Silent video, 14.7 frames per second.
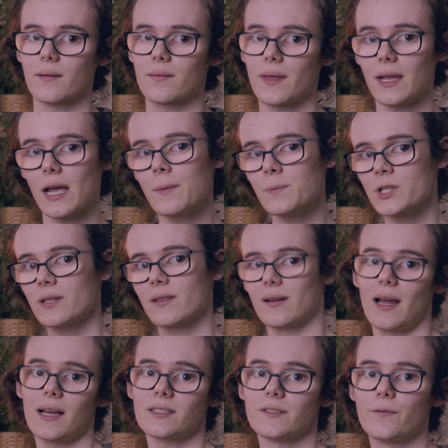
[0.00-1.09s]
They capture the
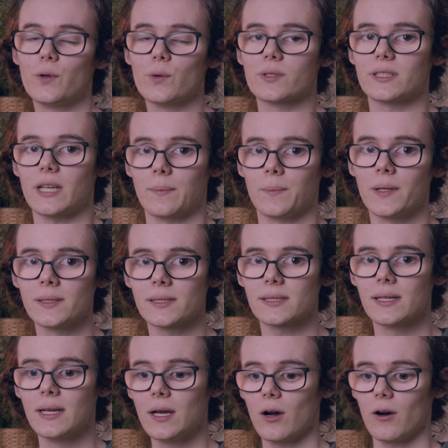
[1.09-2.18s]
last few samples
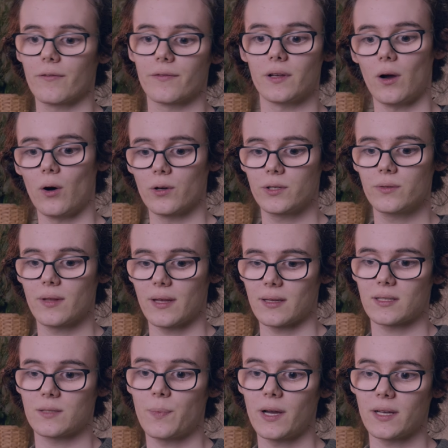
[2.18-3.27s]
of the audio that
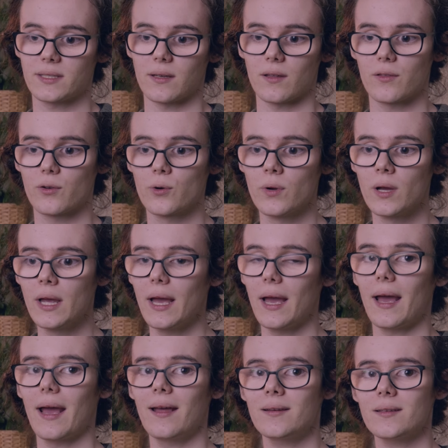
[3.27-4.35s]
is passing through,
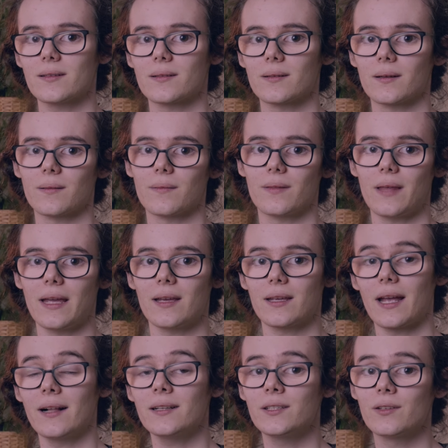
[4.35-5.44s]
and they
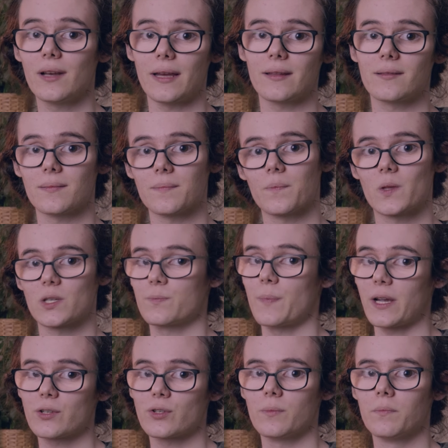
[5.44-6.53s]
calculate the
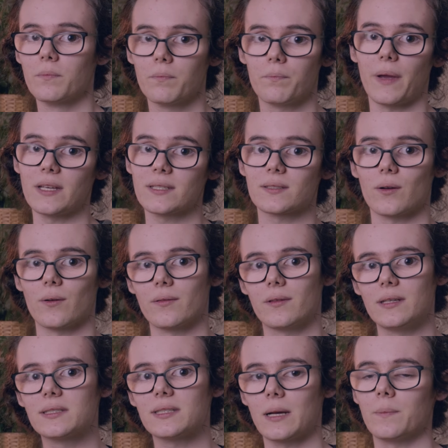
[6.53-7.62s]
spectrum based on
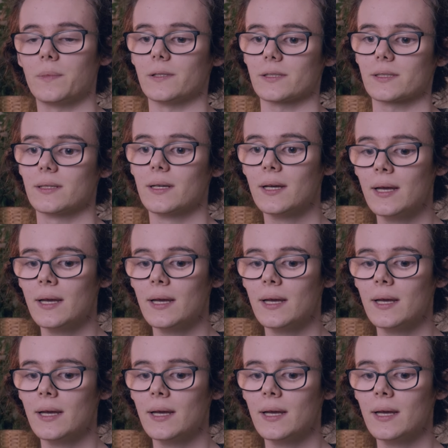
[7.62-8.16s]
these samples.